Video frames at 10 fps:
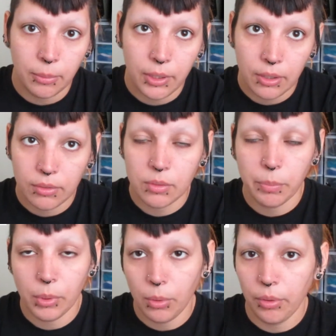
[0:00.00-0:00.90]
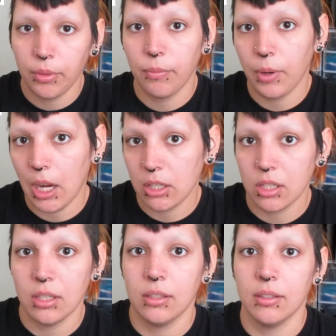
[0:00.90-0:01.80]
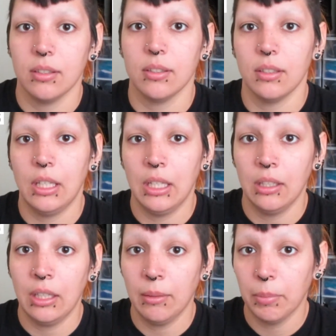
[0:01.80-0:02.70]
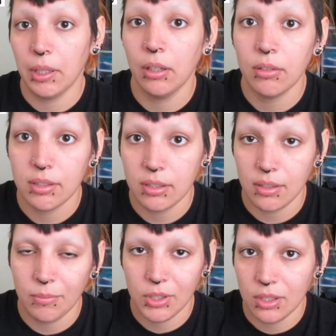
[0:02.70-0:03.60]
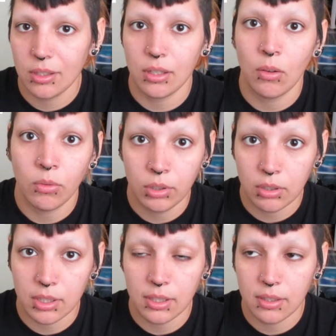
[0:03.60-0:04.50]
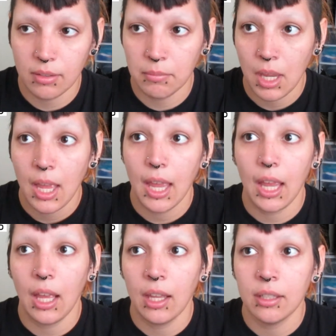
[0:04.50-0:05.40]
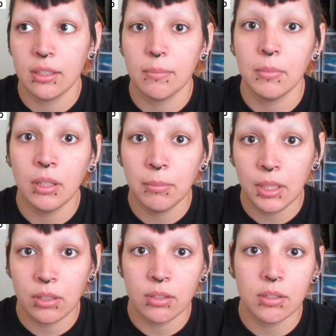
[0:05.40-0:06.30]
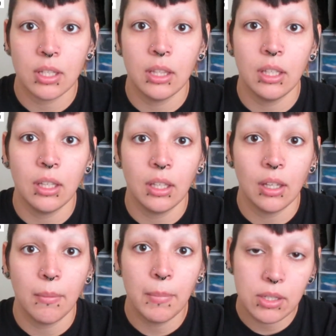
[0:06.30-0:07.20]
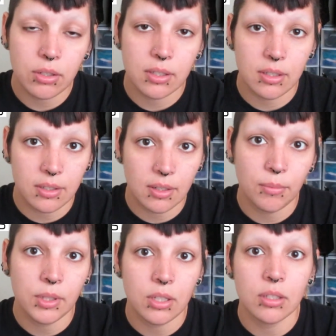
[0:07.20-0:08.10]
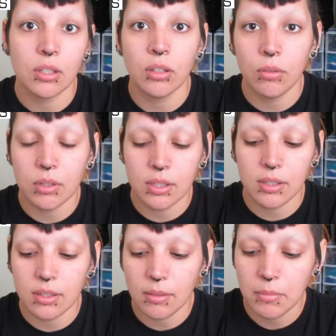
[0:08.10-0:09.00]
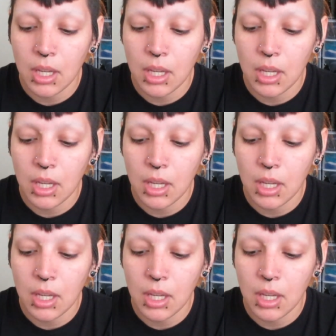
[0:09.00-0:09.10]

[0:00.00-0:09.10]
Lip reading: we use both fractions in the imperial system, which is an older system, and millimeters in the metric system, which is a newer system.